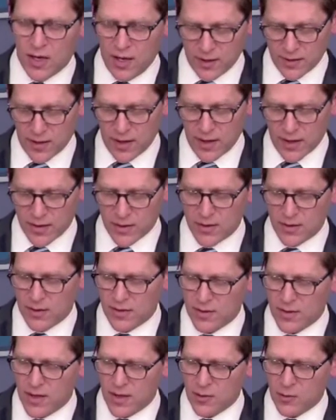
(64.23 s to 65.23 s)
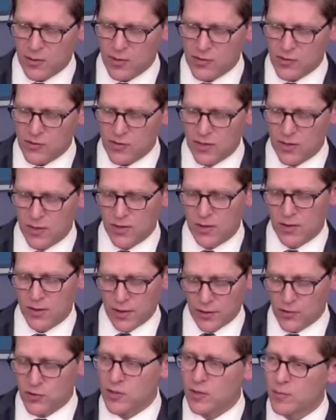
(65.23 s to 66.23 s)
unlike Congress.
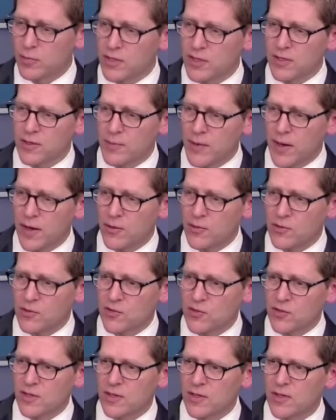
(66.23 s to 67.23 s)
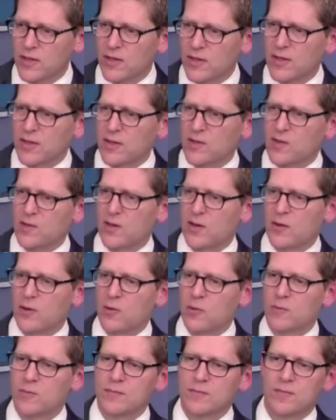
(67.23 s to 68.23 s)
It's complete hypocrisy.
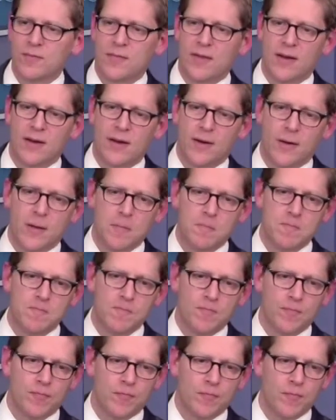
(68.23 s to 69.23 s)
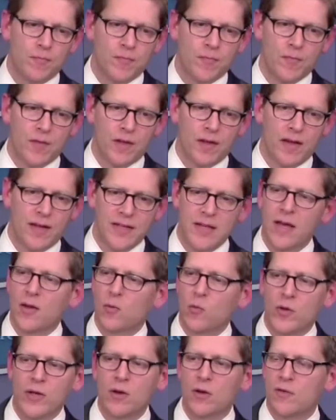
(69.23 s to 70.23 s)
So, uh,
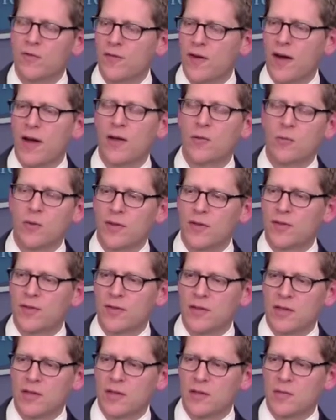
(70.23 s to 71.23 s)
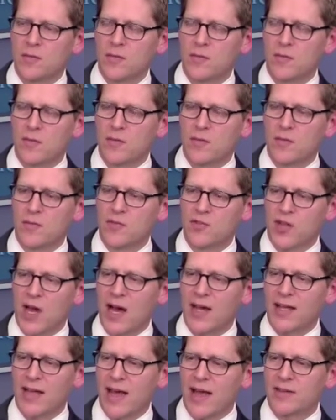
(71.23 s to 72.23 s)
again, we are fine with the
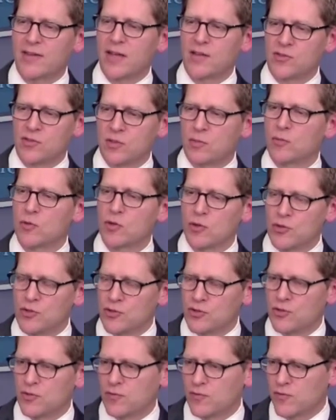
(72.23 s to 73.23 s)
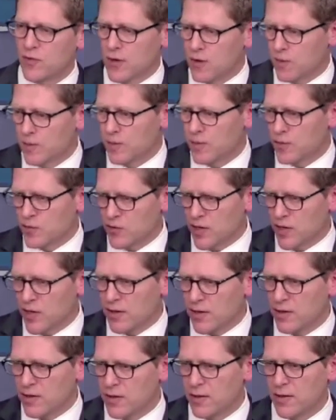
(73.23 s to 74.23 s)
Stock Act as it emerged from the
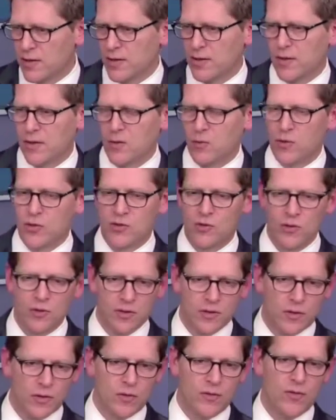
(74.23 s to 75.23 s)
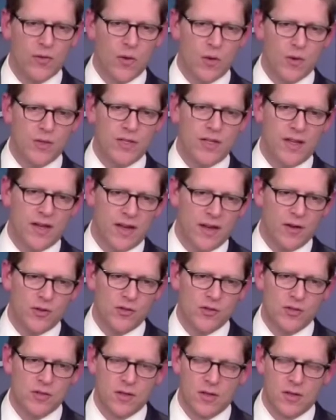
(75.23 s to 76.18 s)
Senate. We certainly look forward to the House